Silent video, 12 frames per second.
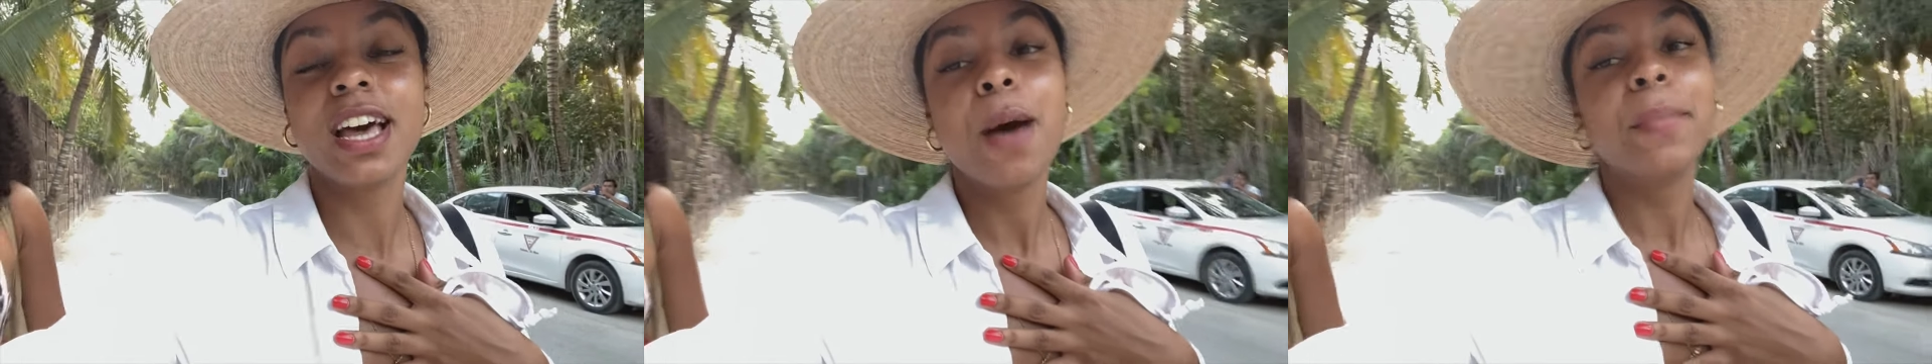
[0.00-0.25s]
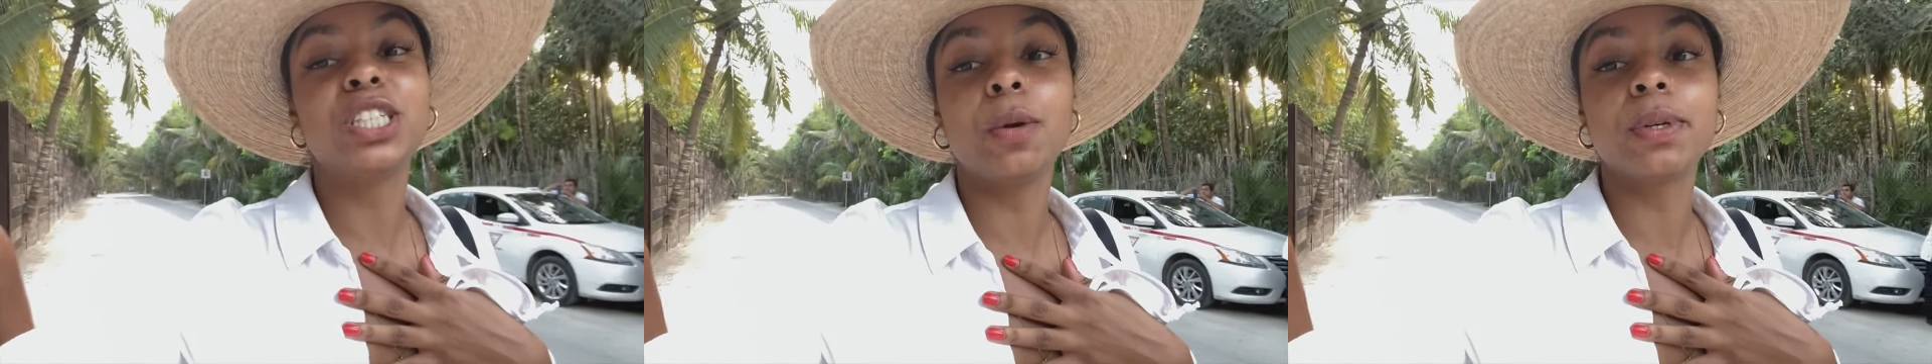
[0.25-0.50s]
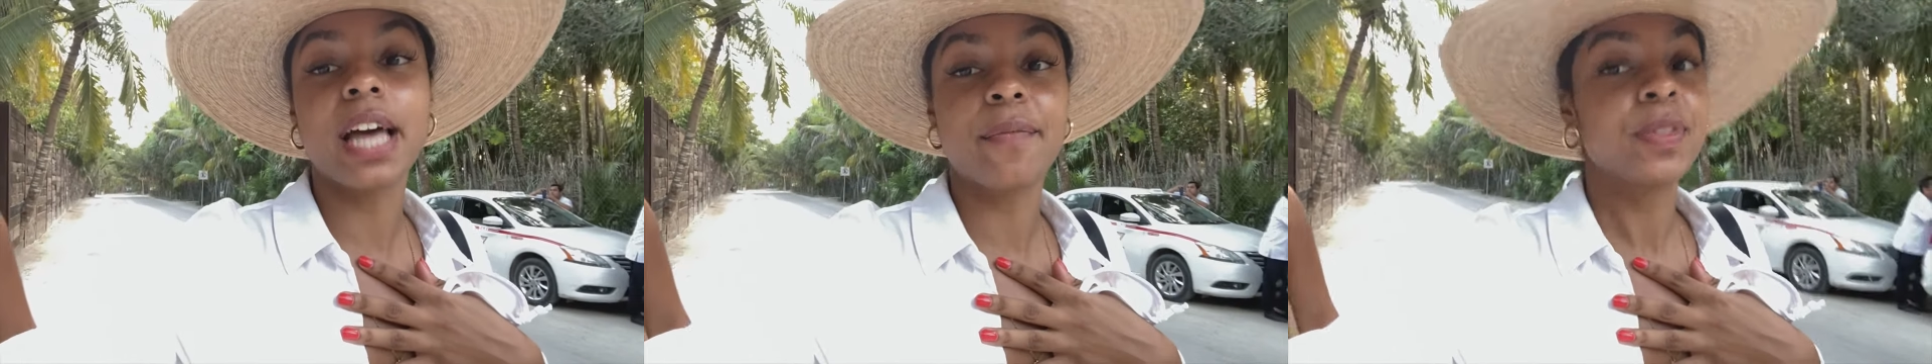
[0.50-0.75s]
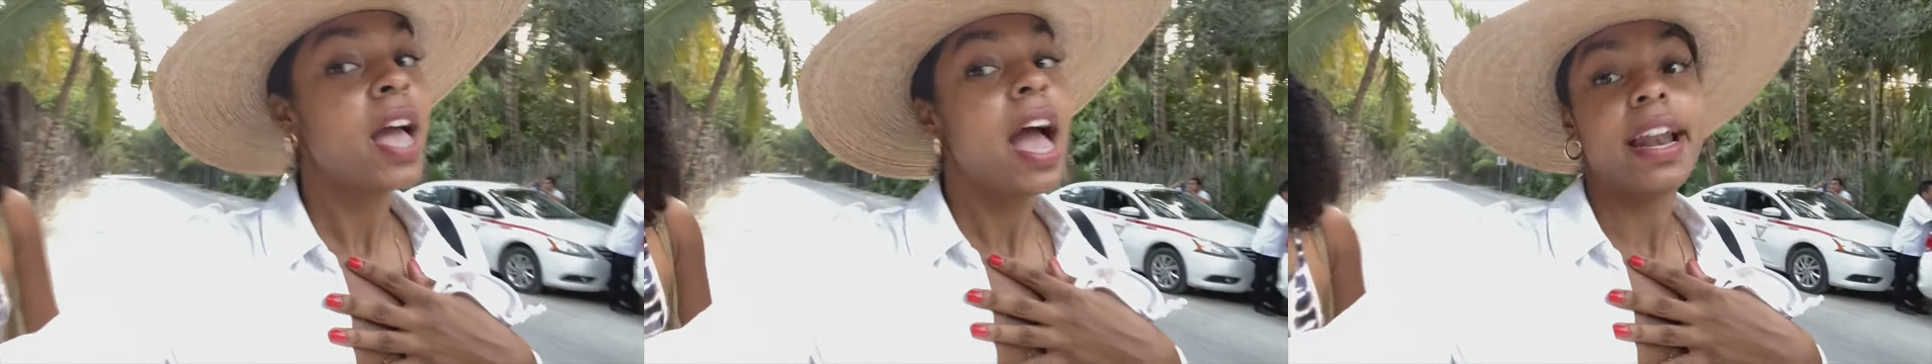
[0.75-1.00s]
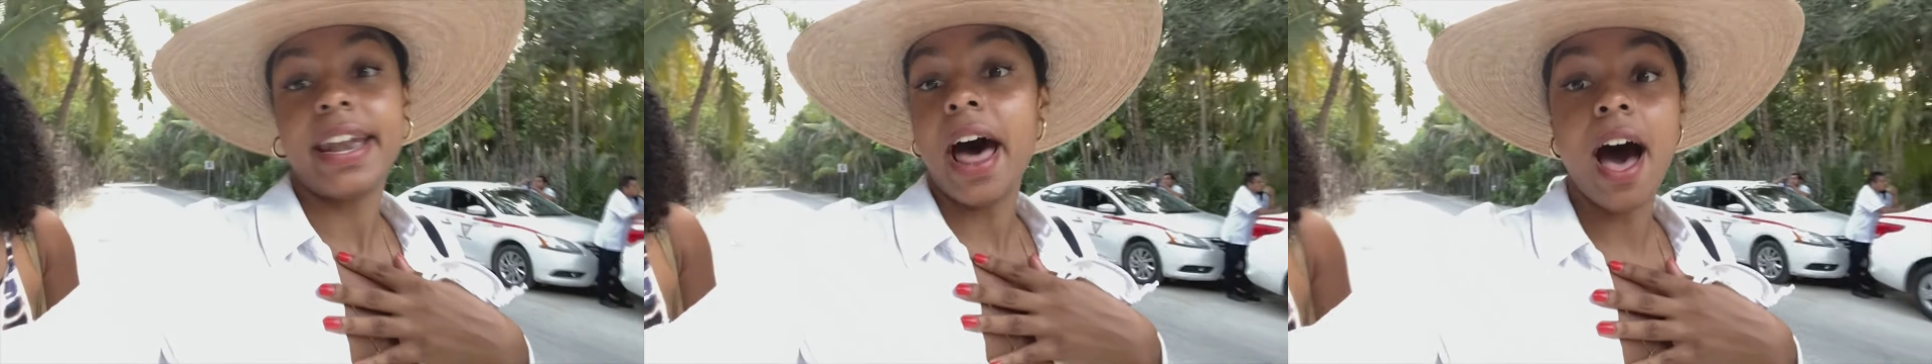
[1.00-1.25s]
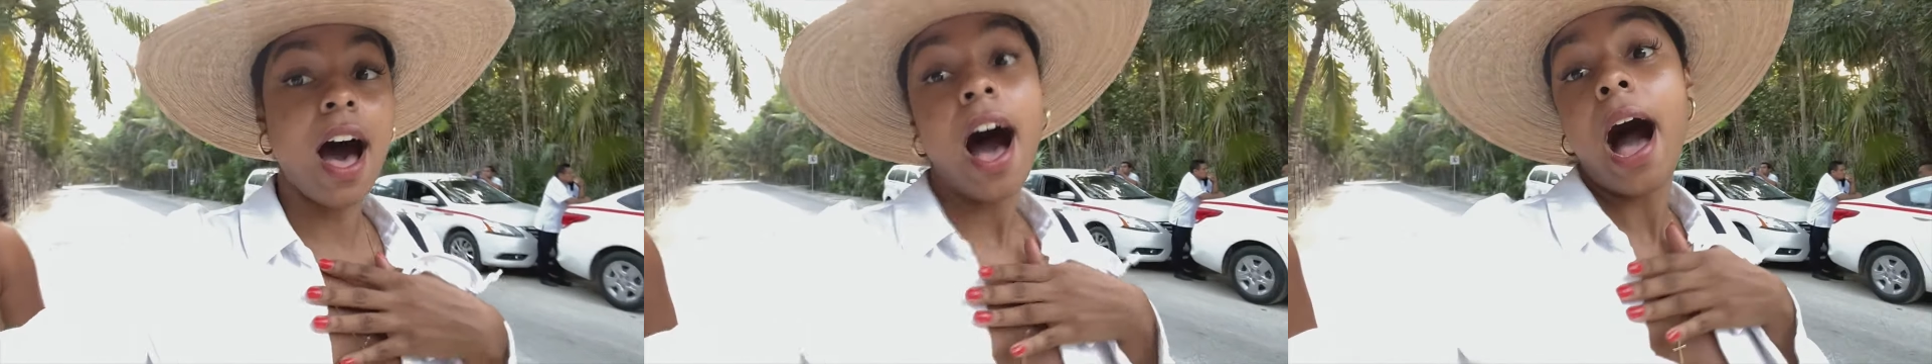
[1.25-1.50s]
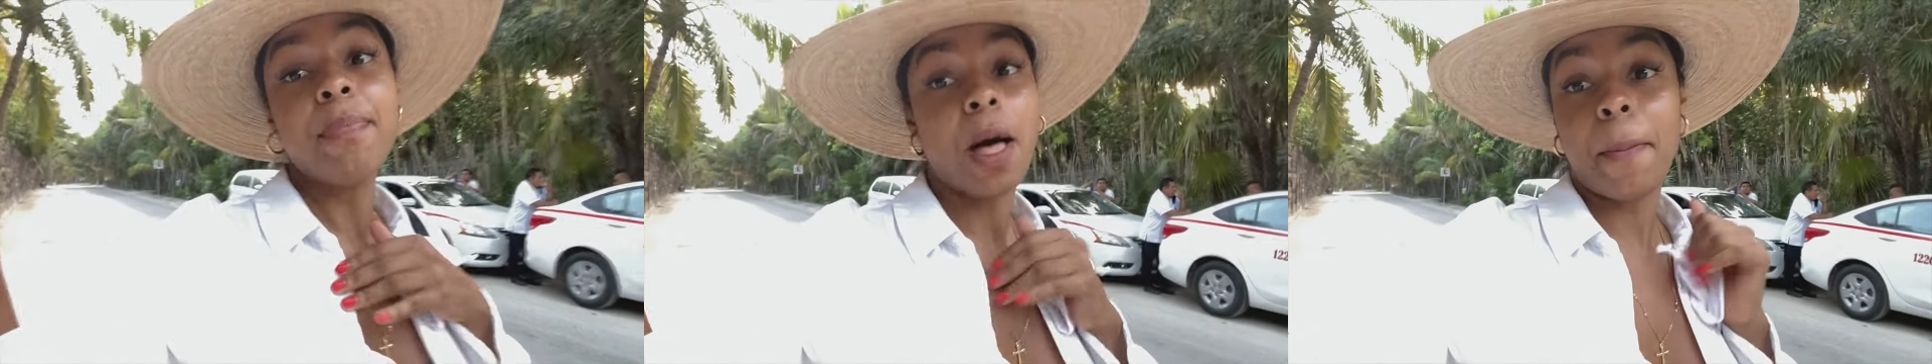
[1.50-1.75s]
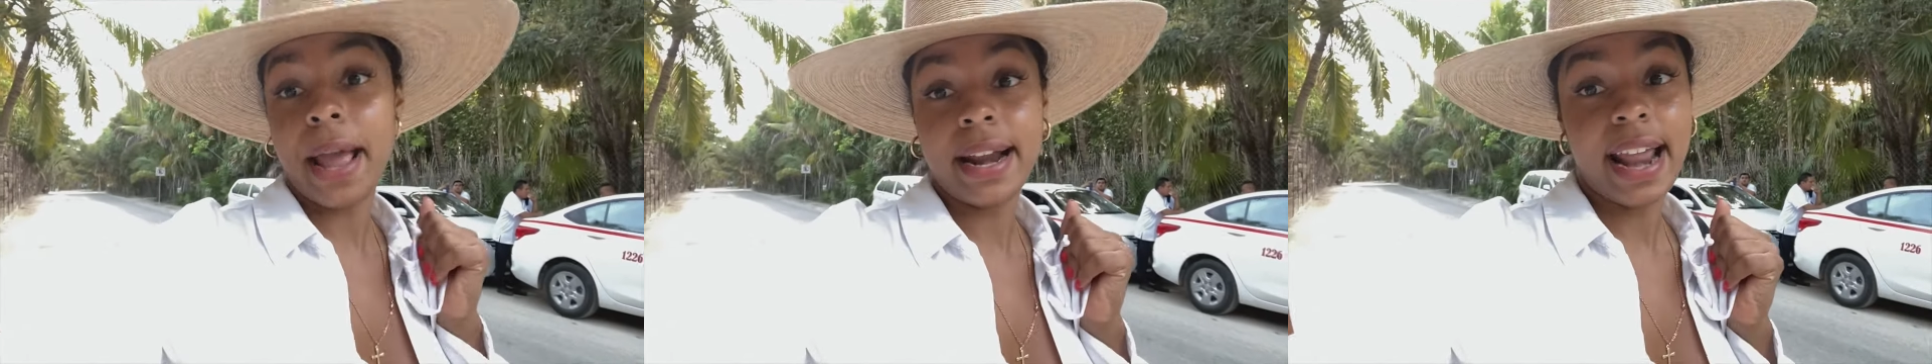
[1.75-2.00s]
But, but she was like, nah, I'm not
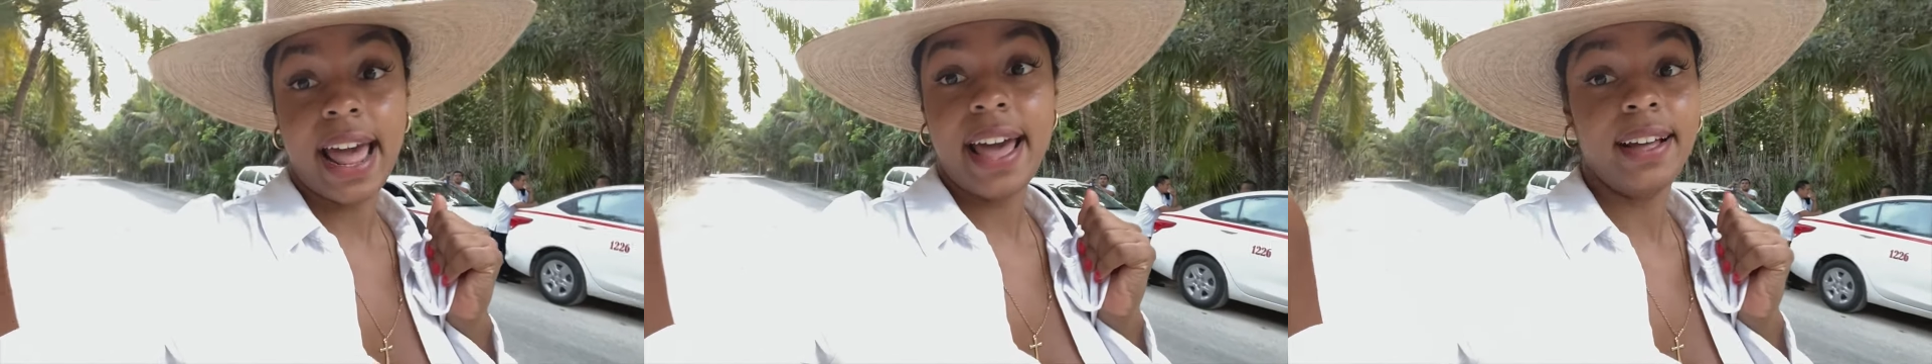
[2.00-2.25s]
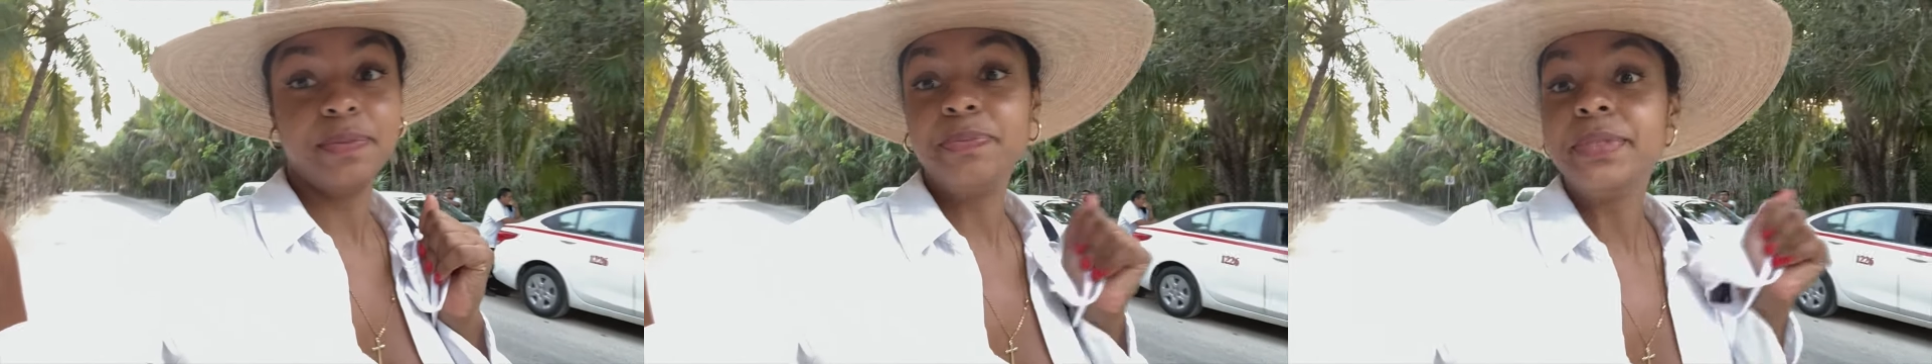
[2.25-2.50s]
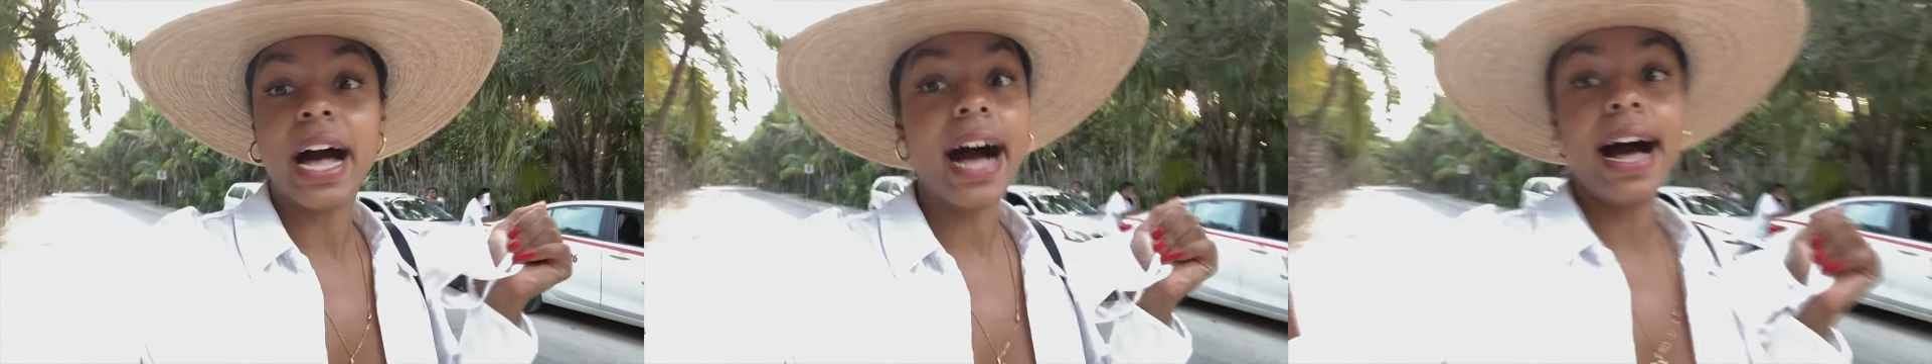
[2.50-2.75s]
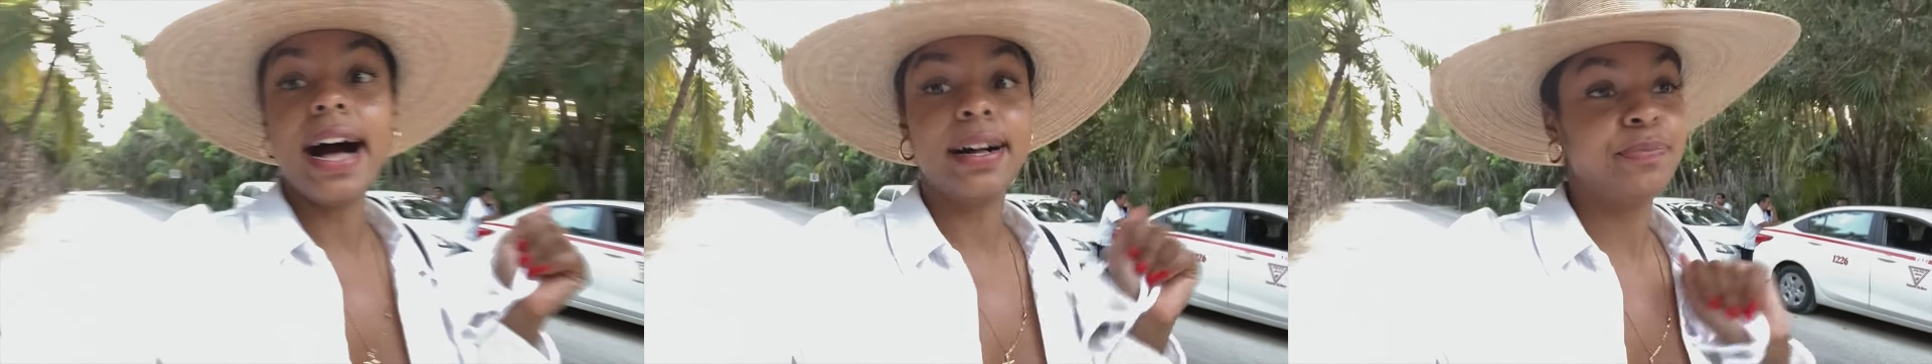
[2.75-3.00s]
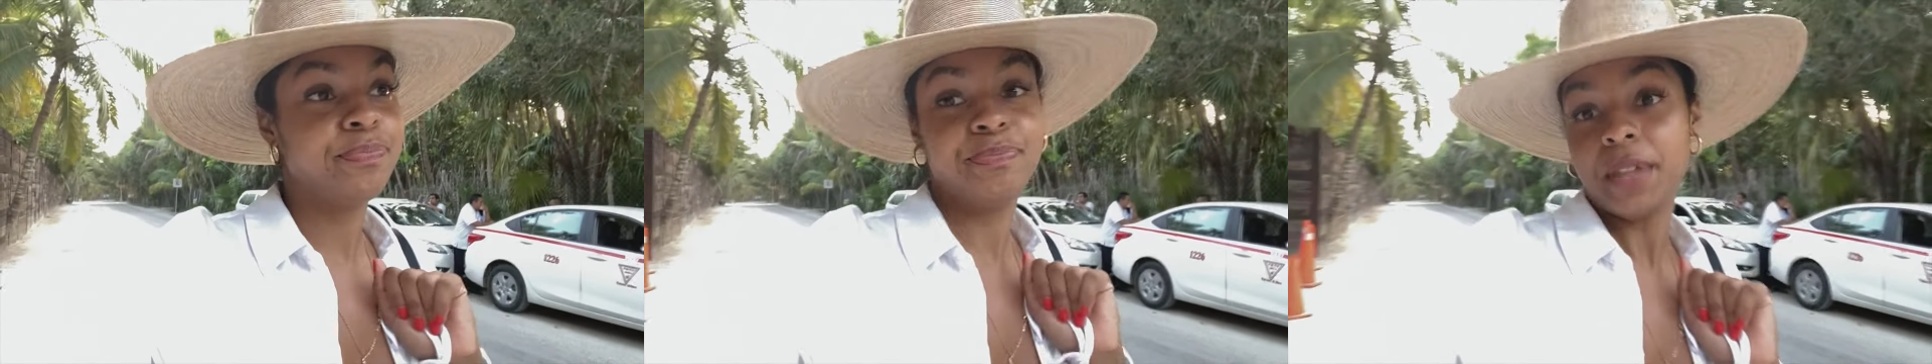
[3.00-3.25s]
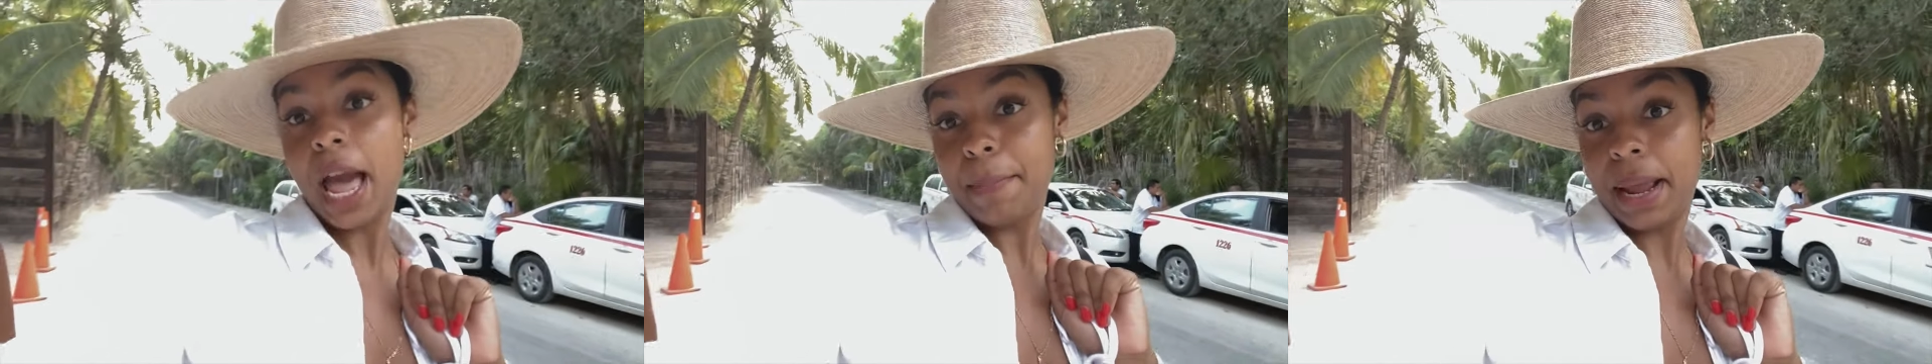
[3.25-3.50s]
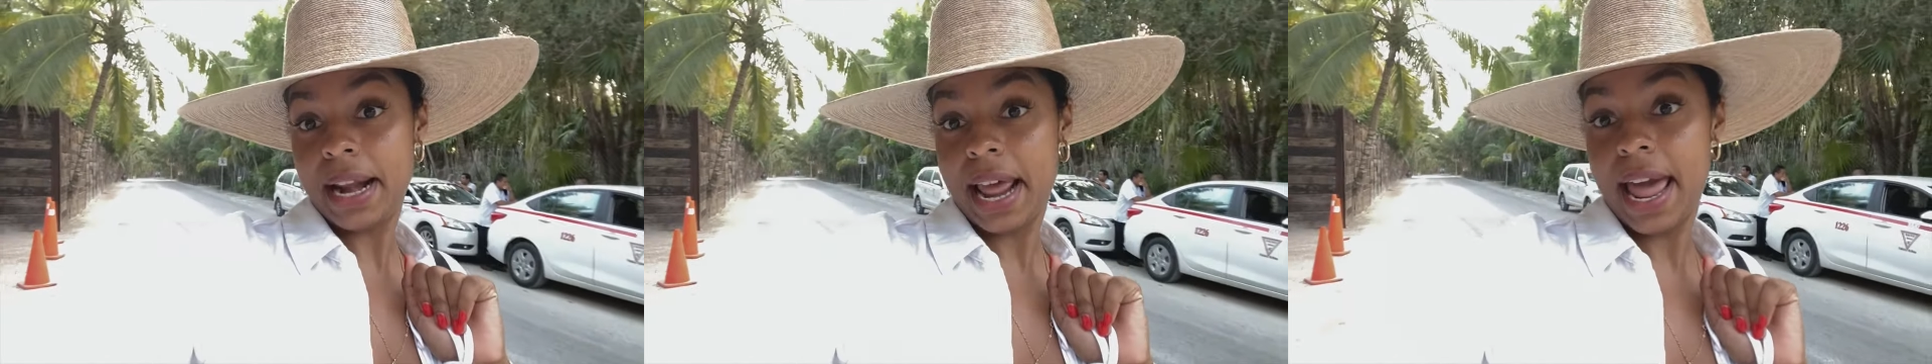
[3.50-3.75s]
paying that. Nah, I'm paying